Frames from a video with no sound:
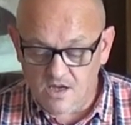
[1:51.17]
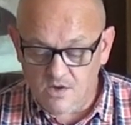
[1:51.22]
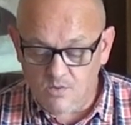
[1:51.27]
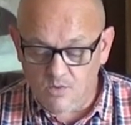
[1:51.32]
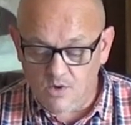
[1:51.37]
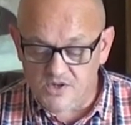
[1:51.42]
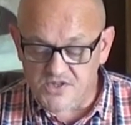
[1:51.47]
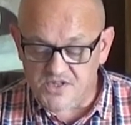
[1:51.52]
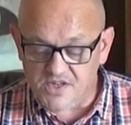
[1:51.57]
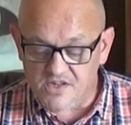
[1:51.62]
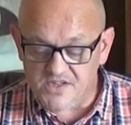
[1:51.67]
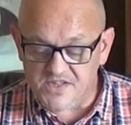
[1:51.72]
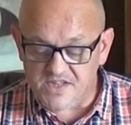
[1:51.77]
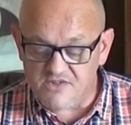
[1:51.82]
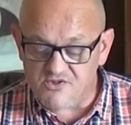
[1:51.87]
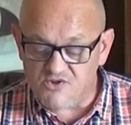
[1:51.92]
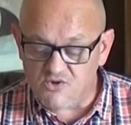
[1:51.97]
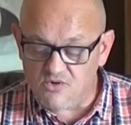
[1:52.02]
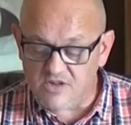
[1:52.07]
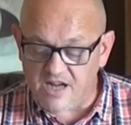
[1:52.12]
Whilst our
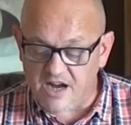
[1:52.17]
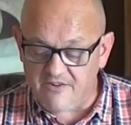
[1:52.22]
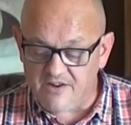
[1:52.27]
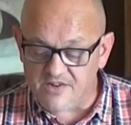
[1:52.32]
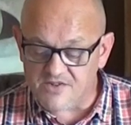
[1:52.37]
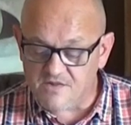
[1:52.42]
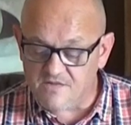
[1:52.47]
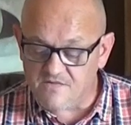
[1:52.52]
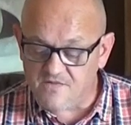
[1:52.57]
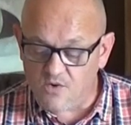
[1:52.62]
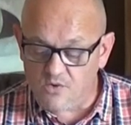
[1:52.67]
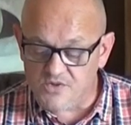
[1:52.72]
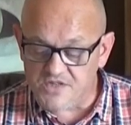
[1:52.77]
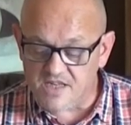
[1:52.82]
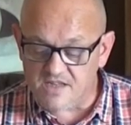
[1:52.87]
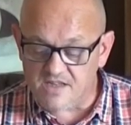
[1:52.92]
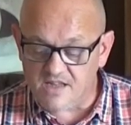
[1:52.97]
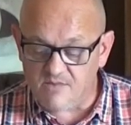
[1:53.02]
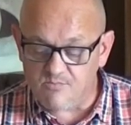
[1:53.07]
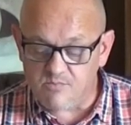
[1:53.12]
central character falls
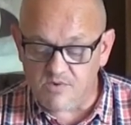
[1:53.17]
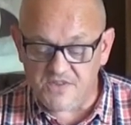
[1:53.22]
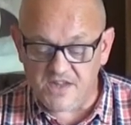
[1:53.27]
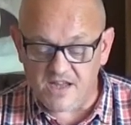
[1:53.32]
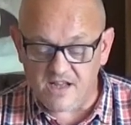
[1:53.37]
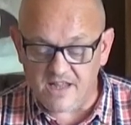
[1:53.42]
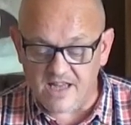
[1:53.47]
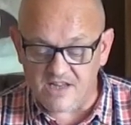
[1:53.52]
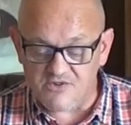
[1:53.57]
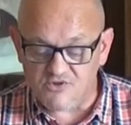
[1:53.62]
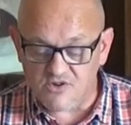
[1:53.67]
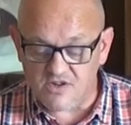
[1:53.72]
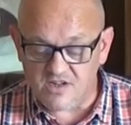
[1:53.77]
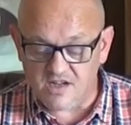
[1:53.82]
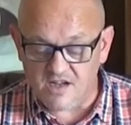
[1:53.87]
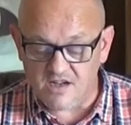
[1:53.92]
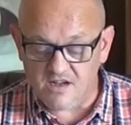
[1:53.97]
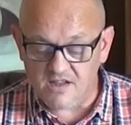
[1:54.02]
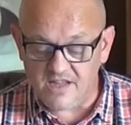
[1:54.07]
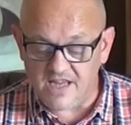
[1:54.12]
in love with the electric
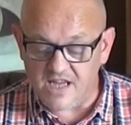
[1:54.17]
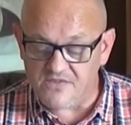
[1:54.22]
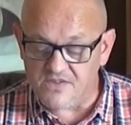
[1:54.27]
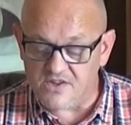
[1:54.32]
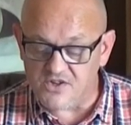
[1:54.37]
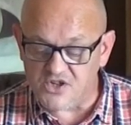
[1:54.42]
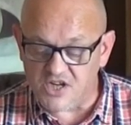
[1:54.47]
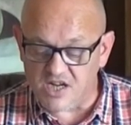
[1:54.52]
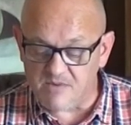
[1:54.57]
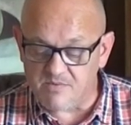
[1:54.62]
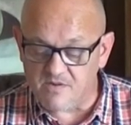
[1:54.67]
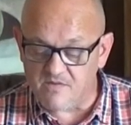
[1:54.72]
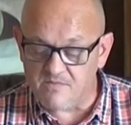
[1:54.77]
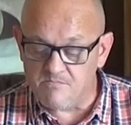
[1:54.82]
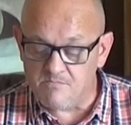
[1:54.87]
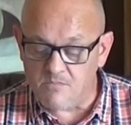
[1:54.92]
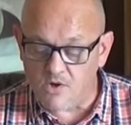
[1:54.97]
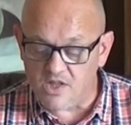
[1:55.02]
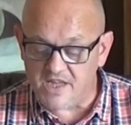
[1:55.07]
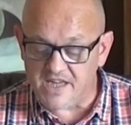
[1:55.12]
girl in the shape of
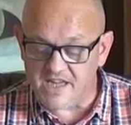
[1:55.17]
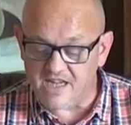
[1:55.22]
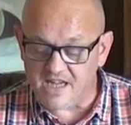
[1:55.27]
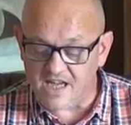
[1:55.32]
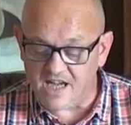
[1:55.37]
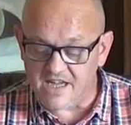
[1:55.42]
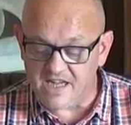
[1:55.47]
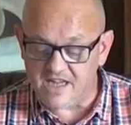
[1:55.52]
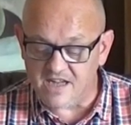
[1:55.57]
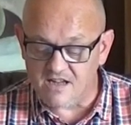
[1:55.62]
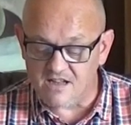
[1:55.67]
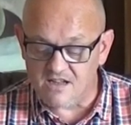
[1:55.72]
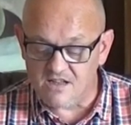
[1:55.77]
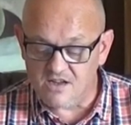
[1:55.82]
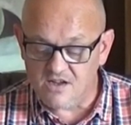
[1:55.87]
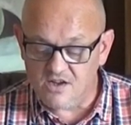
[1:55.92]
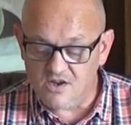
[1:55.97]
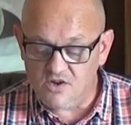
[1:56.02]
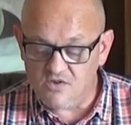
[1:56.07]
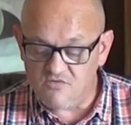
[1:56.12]
Molly
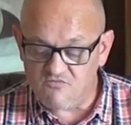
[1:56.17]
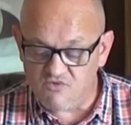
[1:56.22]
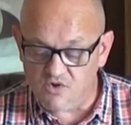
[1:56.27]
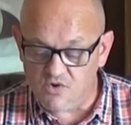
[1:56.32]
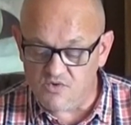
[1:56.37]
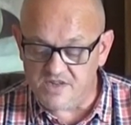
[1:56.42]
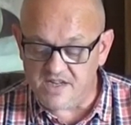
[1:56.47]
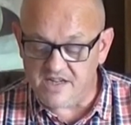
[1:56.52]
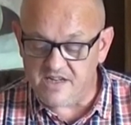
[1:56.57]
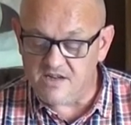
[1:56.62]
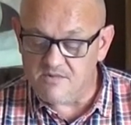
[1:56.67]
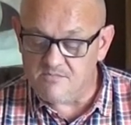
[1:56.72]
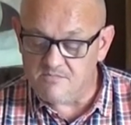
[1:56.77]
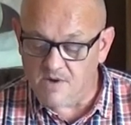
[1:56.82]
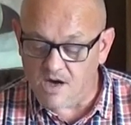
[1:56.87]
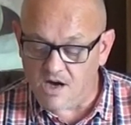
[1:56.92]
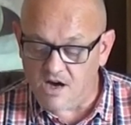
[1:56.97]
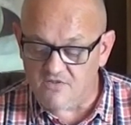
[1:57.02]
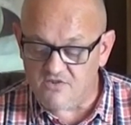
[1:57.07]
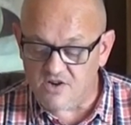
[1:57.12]
Cahill, Rooney
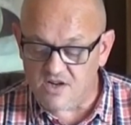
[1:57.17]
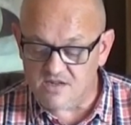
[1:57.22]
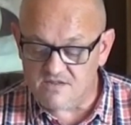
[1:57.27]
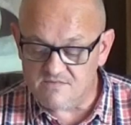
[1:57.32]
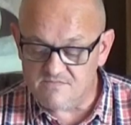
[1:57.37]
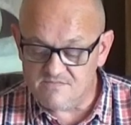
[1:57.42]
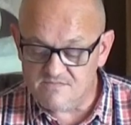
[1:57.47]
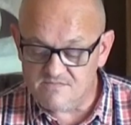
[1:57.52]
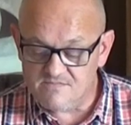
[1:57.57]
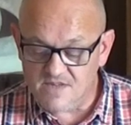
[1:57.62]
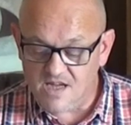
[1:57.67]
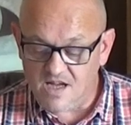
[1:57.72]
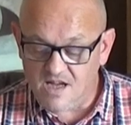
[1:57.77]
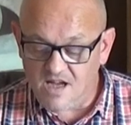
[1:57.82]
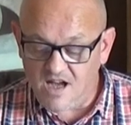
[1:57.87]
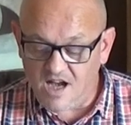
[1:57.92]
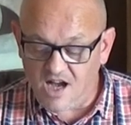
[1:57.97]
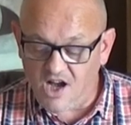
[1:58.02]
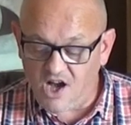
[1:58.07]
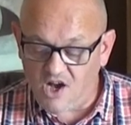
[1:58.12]
Mara,
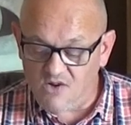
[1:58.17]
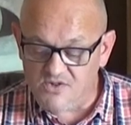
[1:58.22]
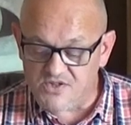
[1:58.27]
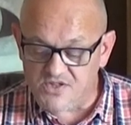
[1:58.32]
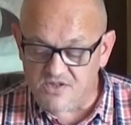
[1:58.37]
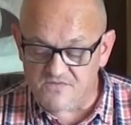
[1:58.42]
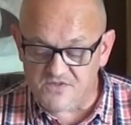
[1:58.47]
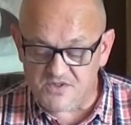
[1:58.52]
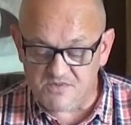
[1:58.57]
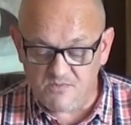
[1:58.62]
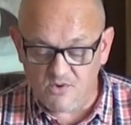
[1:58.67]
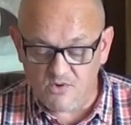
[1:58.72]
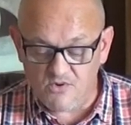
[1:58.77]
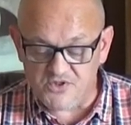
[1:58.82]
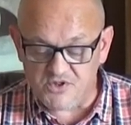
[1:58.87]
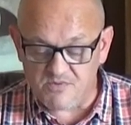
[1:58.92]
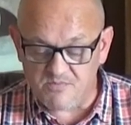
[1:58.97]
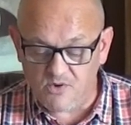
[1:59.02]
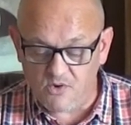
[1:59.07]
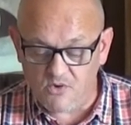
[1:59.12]
a host of small
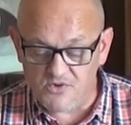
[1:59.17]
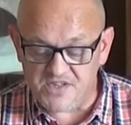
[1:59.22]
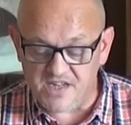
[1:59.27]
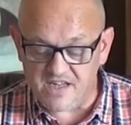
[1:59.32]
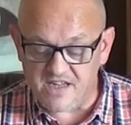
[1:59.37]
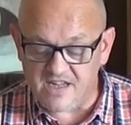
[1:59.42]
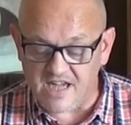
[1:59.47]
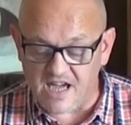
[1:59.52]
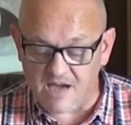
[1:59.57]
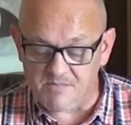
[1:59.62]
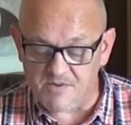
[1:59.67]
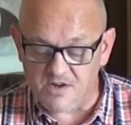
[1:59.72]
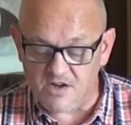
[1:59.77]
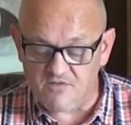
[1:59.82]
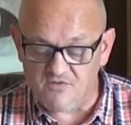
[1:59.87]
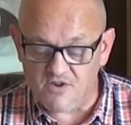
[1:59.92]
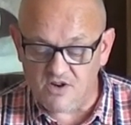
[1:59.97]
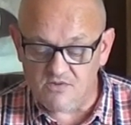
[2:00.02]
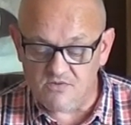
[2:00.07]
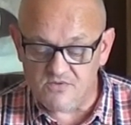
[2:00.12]
supporting cameo
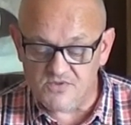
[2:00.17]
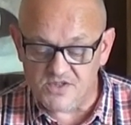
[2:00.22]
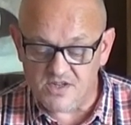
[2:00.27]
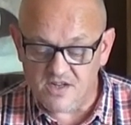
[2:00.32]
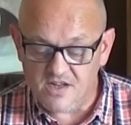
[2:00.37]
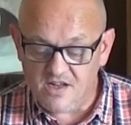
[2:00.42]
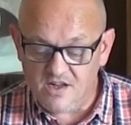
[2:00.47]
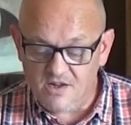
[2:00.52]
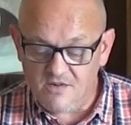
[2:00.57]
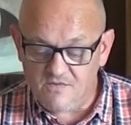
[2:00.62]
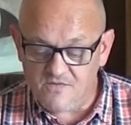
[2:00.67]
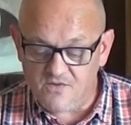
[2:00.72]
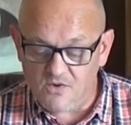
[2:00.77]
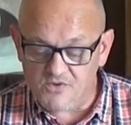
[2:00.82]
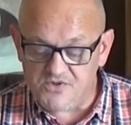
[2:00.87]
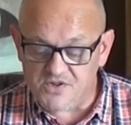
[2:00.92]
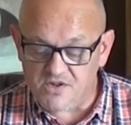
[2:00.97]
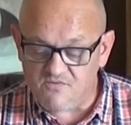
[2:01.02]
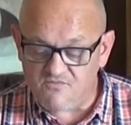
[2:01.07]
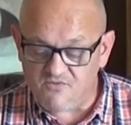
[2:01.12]
roles
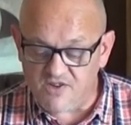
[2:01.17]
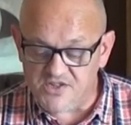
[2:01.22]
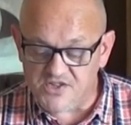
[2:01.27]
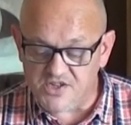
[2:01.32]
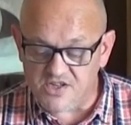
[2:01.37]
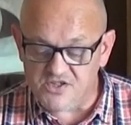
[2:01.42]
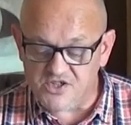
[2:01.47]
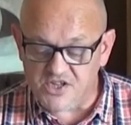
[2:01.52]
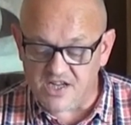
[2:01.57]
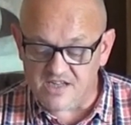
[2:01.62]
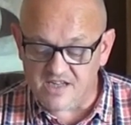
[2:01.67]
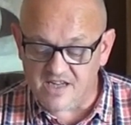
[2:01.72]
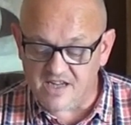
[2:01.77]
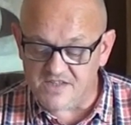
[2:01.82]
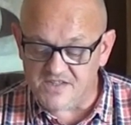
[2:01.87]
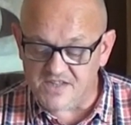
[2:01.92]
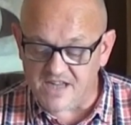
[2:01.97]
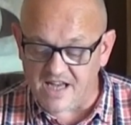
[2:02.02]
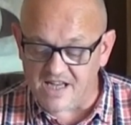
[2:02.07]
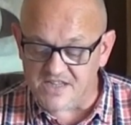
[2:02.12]
fall to Richard
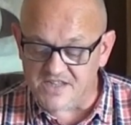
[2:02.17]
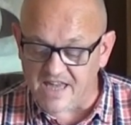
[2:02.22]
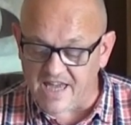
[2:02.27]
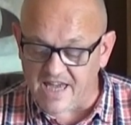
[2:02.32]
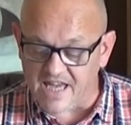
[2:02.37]
Jenkins as